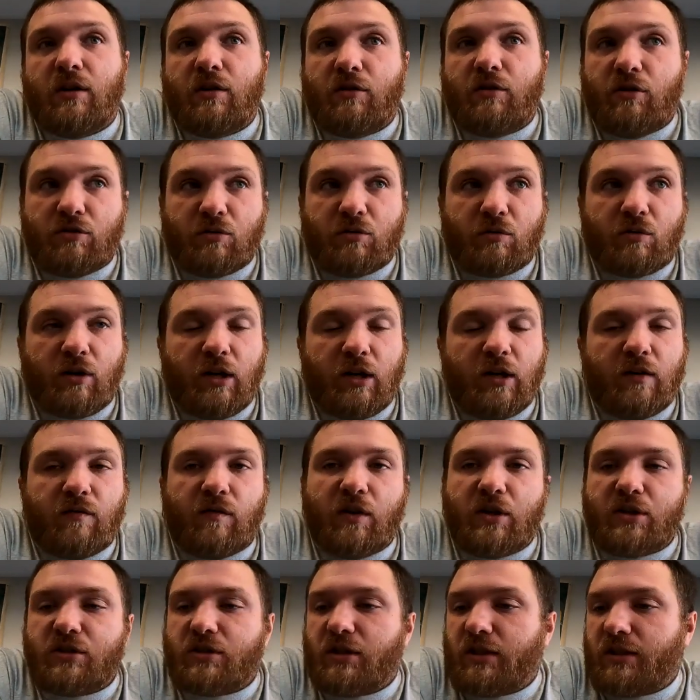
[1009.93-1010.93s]
do some creek
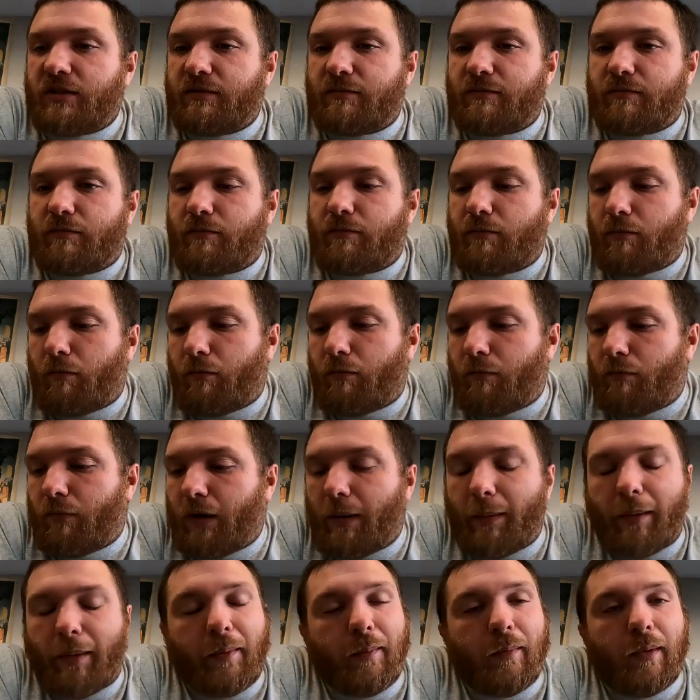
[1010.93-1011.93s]
fishing,
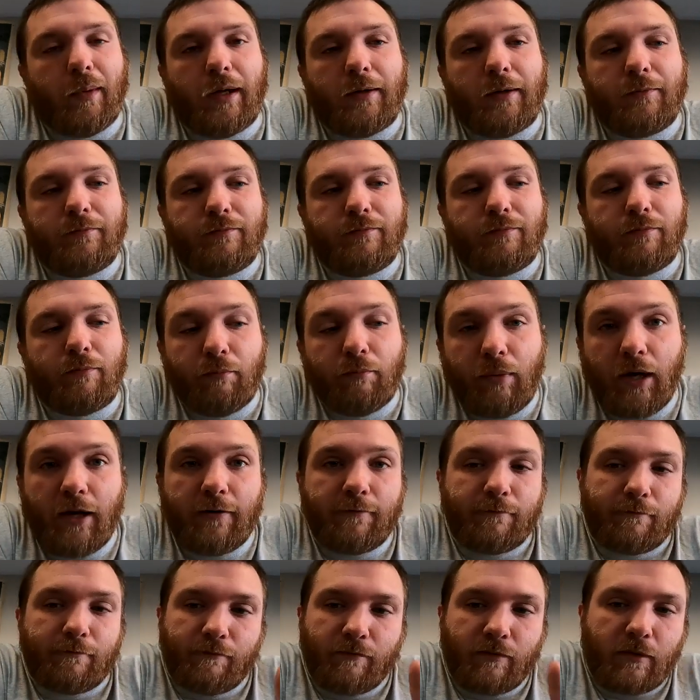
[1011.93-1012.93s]
blah, blah, blah.
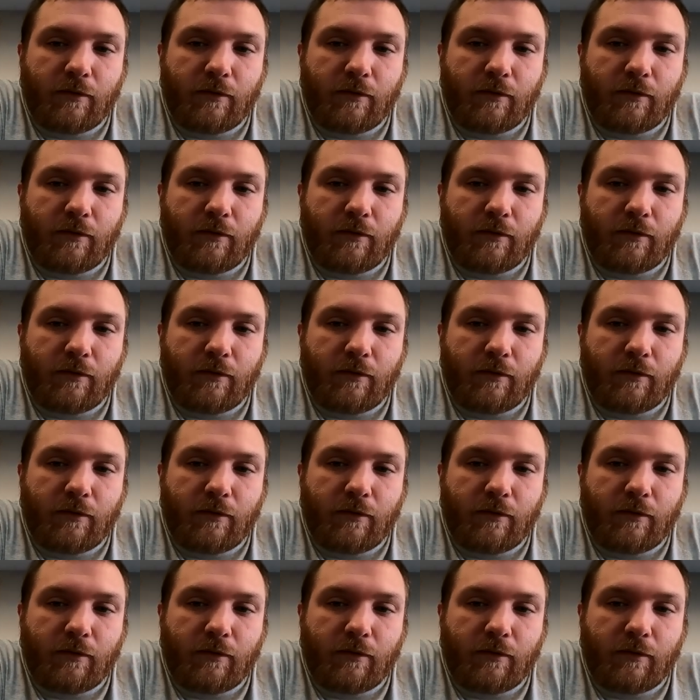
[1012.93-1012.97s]
But